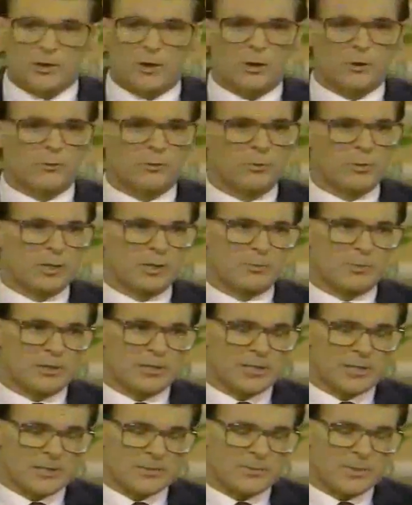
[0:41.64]
Oh, he called for me to
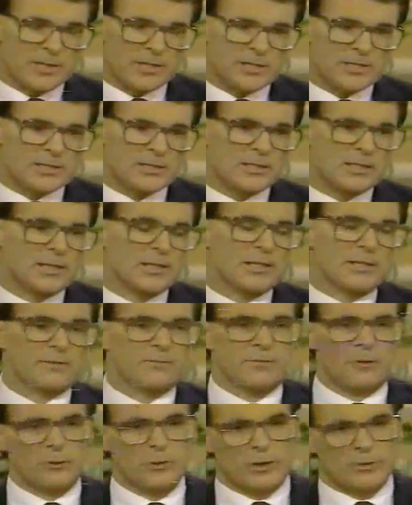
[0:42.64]
be dismissed.
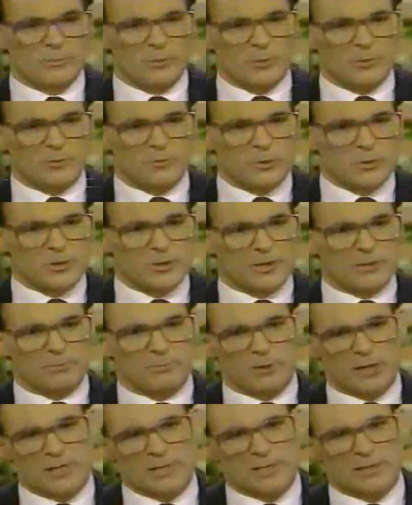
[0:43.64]
He phoned up the university
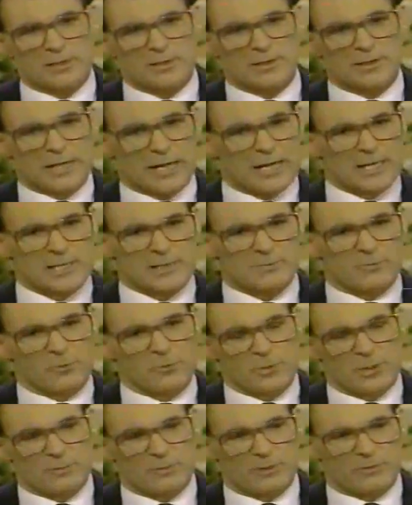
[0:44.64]
president, asked
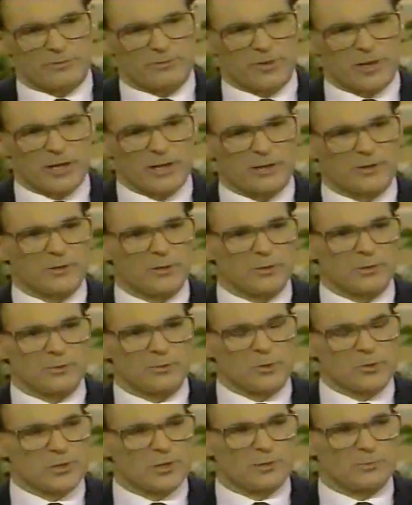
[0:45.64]
for me to be fired. The
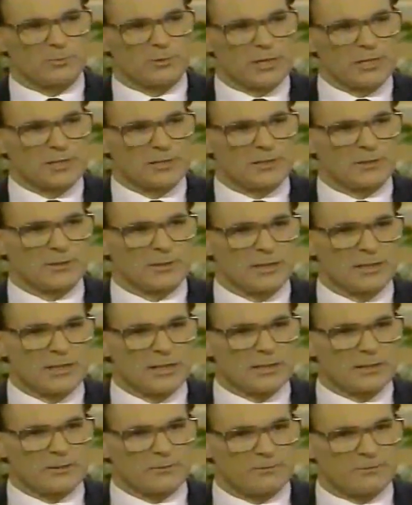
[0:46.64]
university president
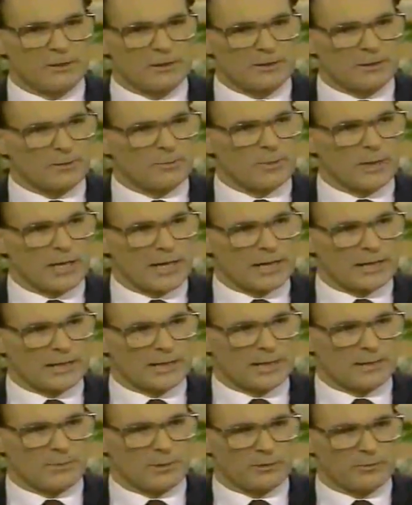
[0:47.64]
defended my
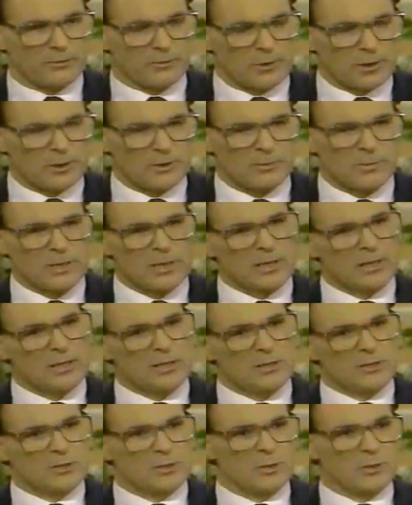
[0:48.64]
academic freedom.
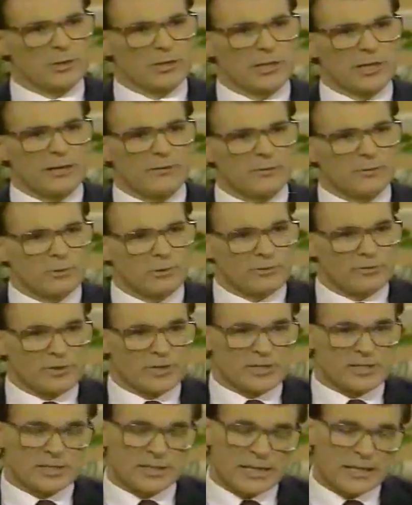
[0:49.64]
So the governor of
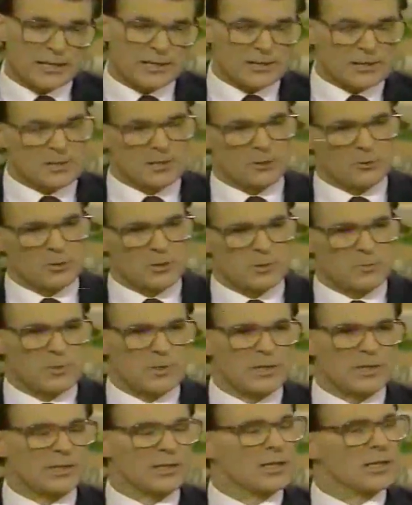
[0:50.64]
the state, so to
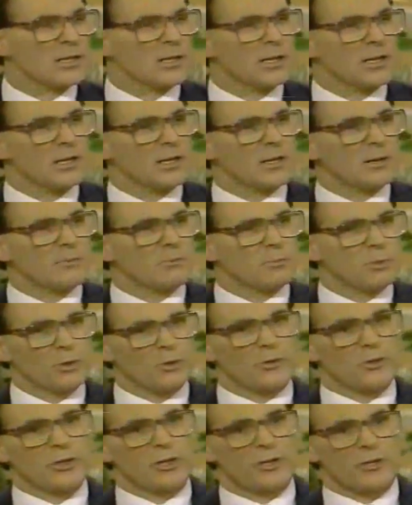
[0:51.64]
speak,
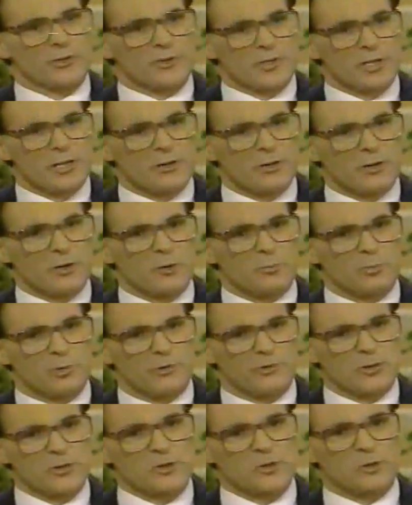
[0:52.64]
put the Ontario
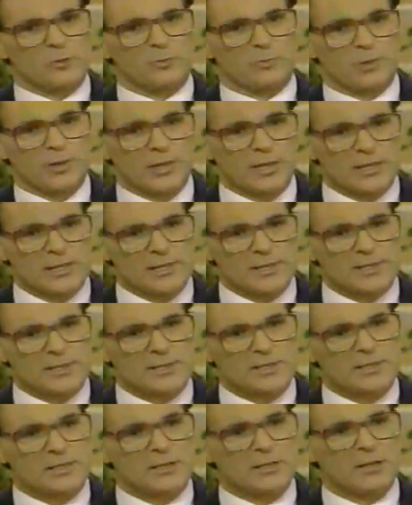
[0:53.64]
Provincial
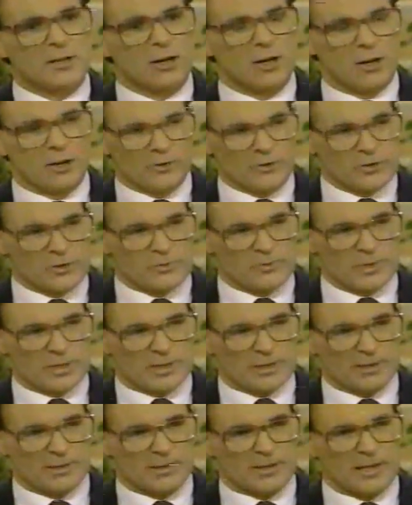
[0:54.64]
Police onto
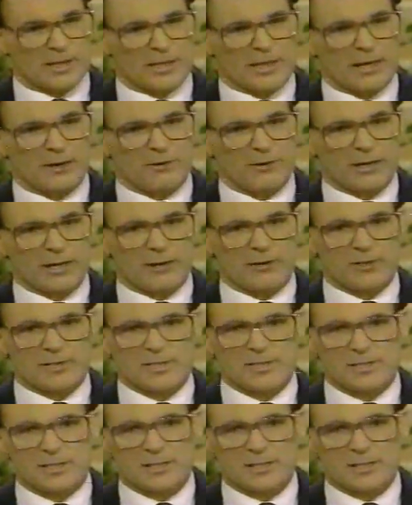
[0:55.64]
me. They carried out a